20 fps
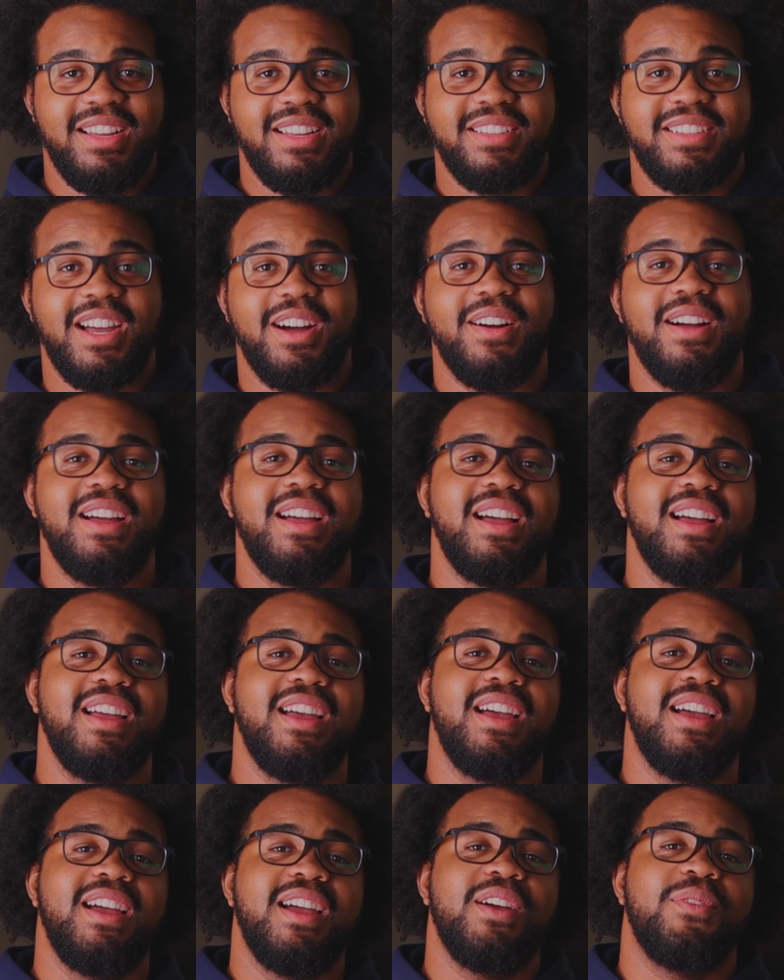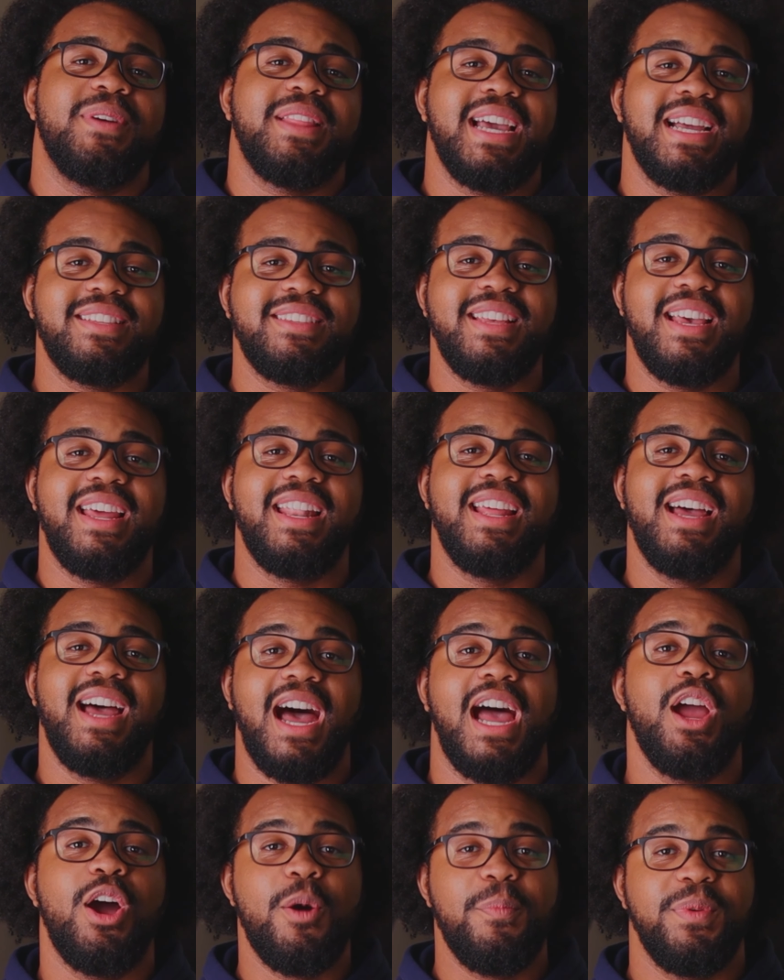So with that said,
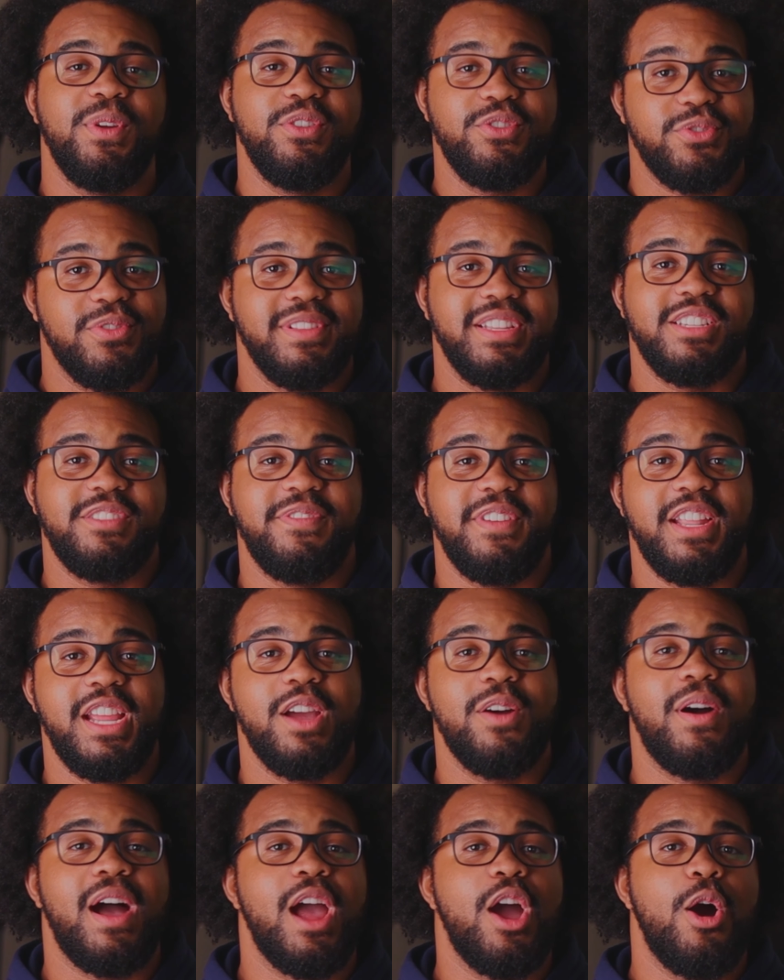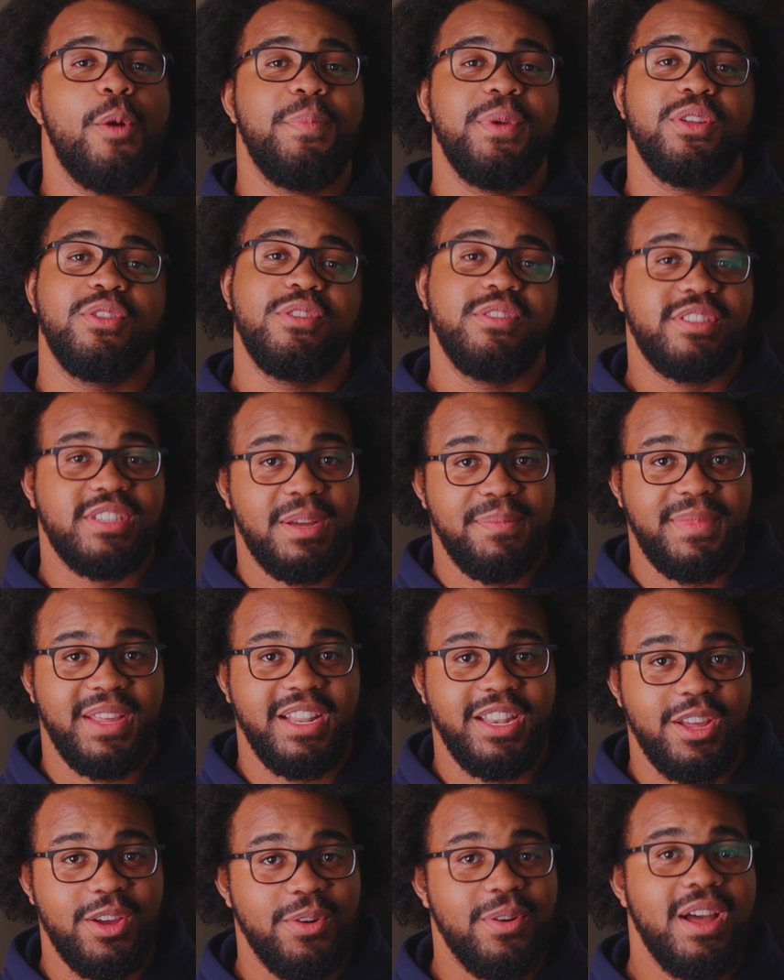I hope you enjoyed this video. I hope you learned
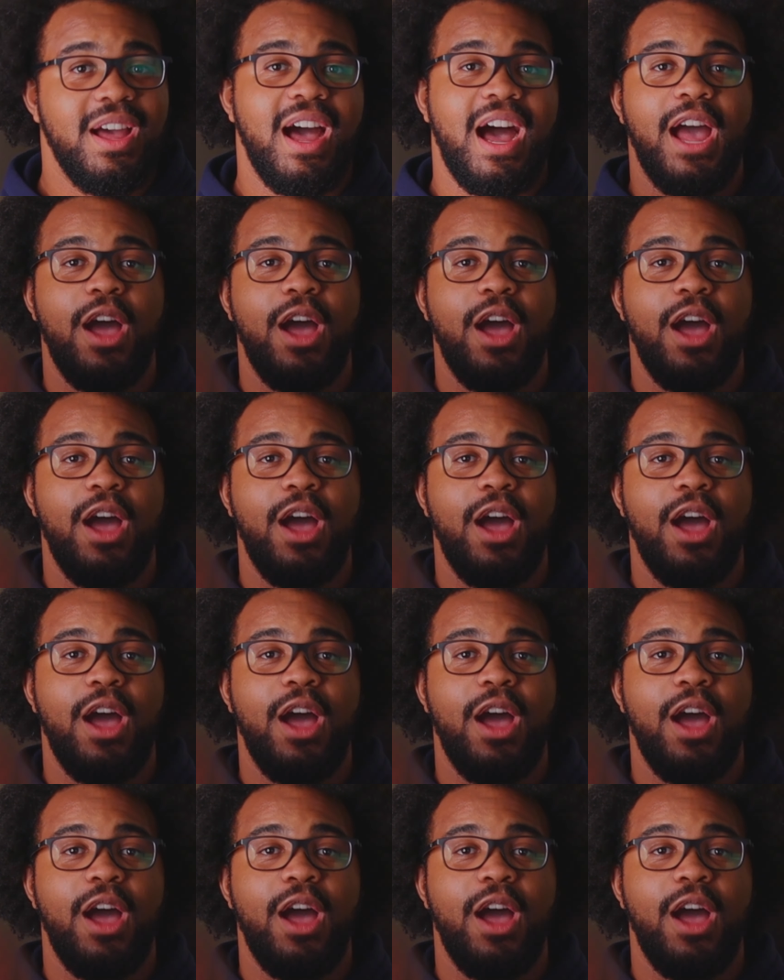something new.